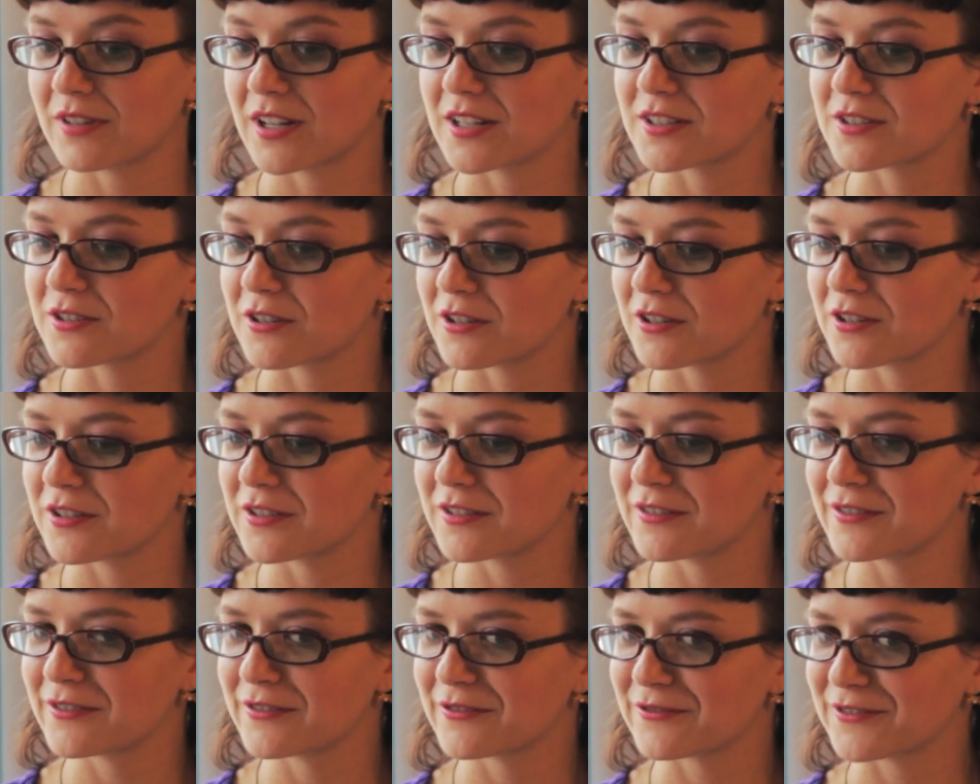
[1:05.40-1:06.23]
I
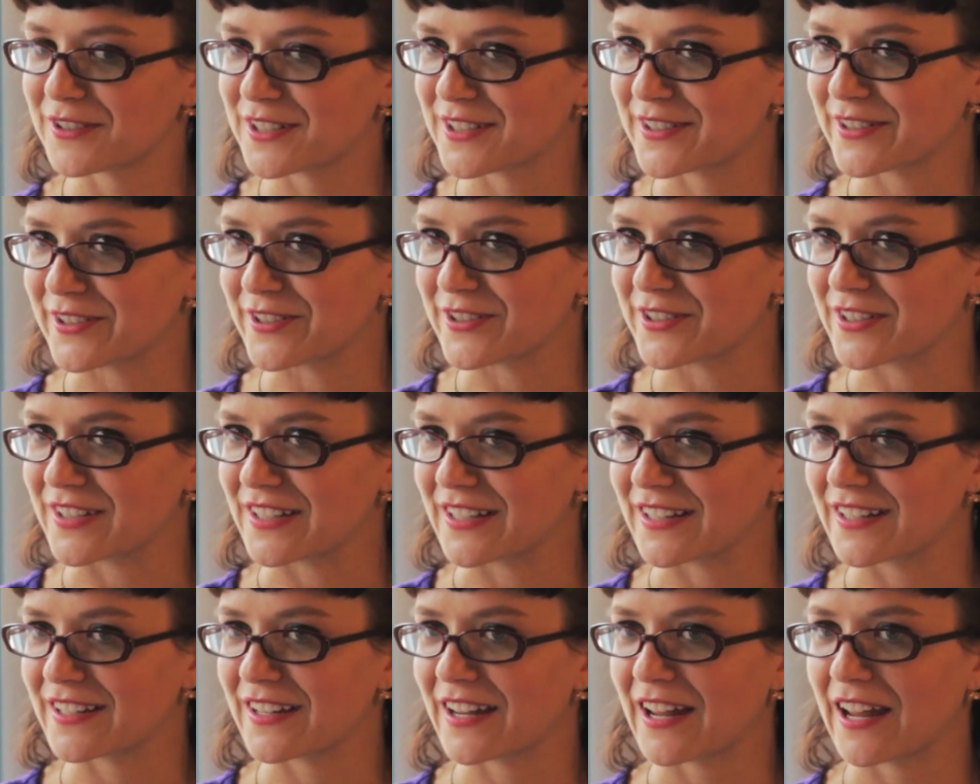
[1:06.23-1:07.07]
started
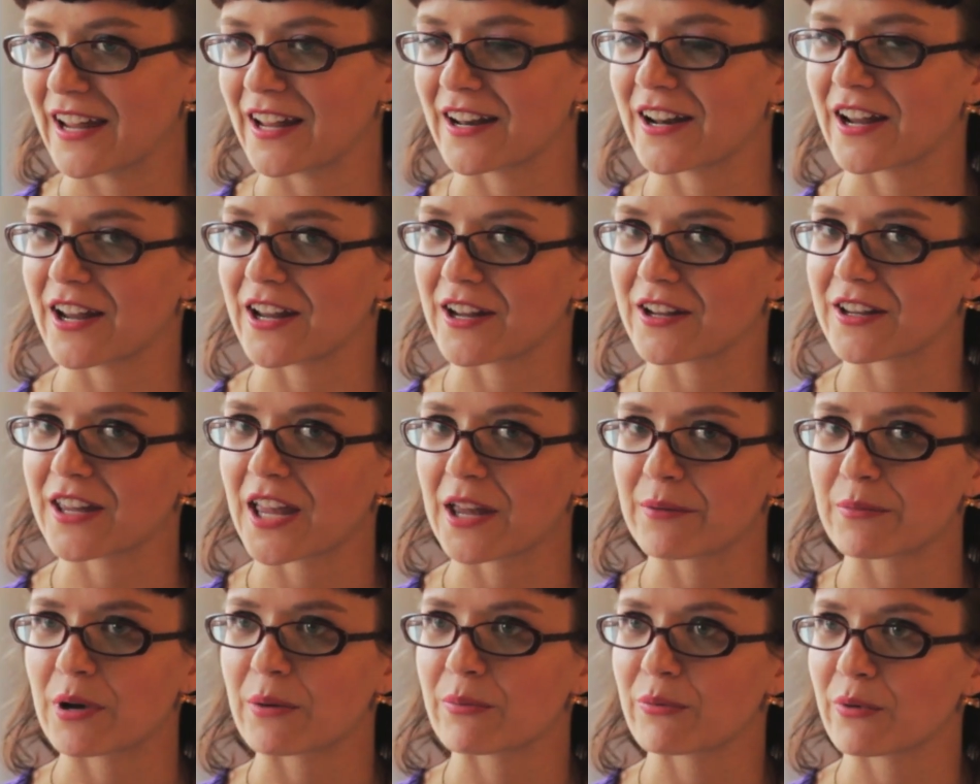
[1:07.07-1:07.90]
researching and I
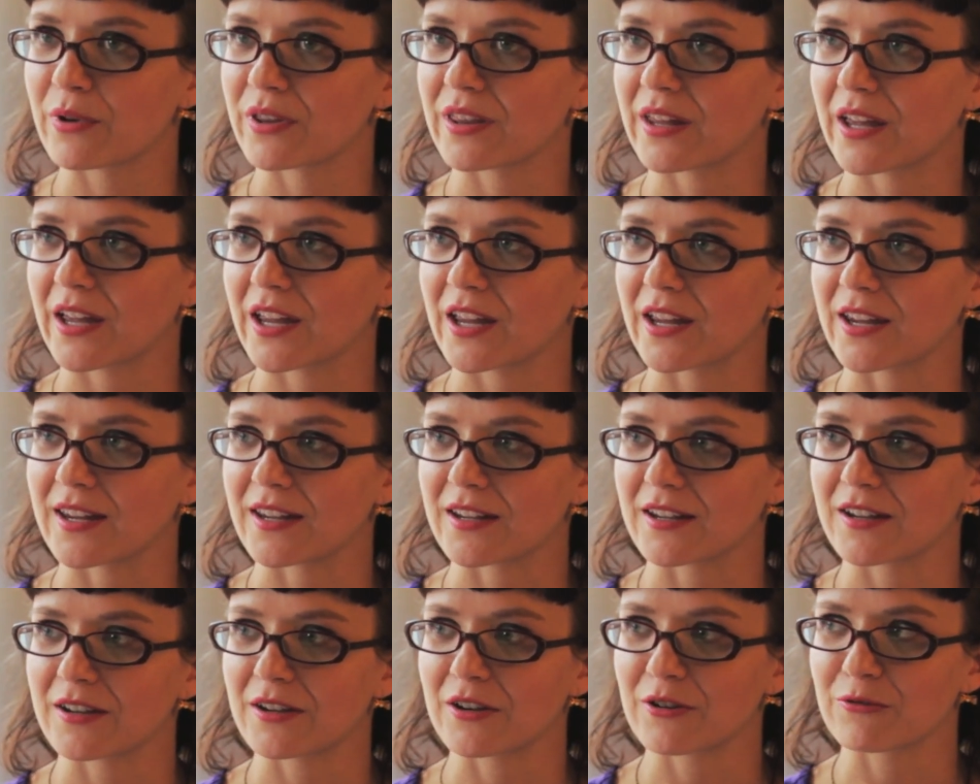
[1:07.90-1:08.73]
came up with
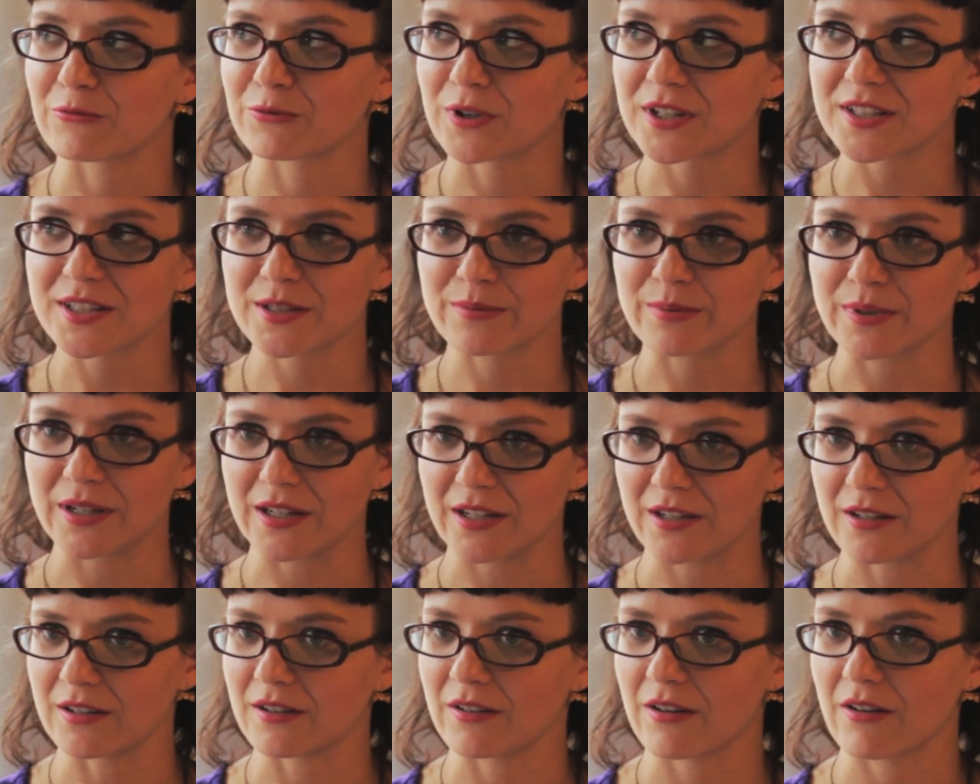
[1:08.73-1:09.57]
a
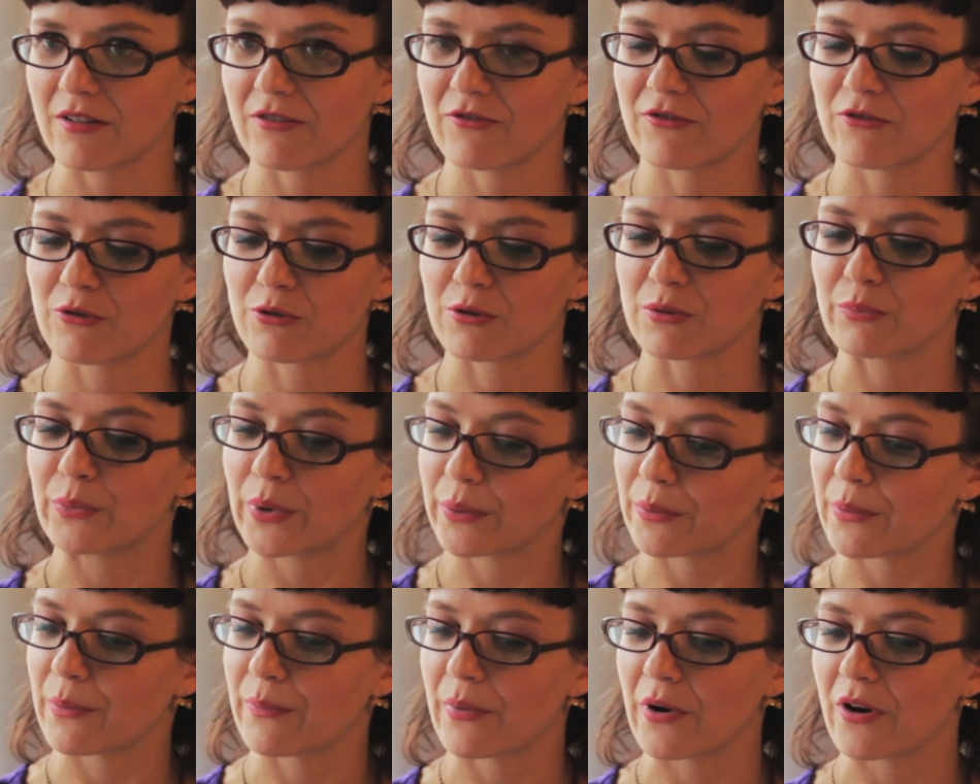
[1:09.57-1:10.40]
recipe for
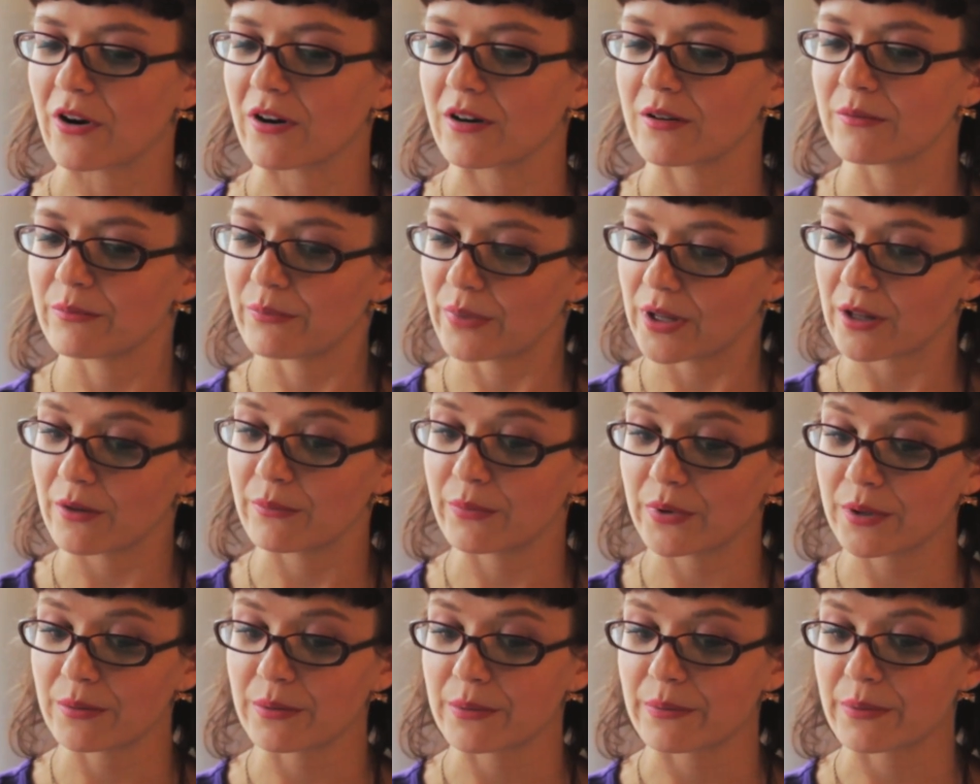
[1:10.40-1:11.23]
bubble
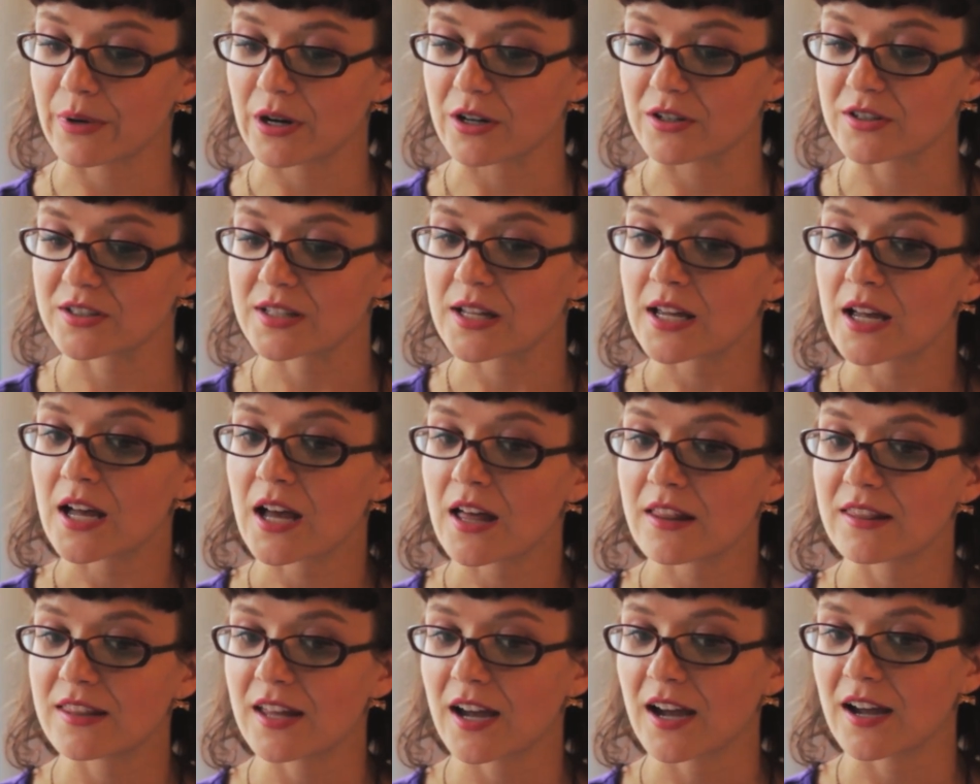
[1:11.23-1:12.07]
bars
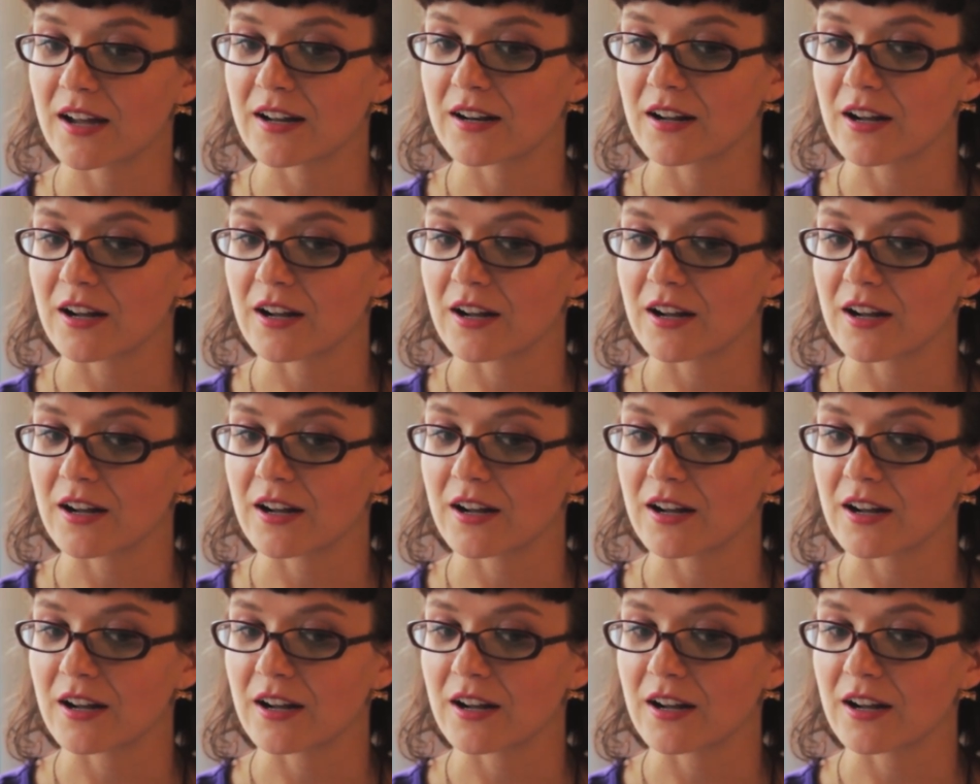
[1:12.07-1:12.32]
that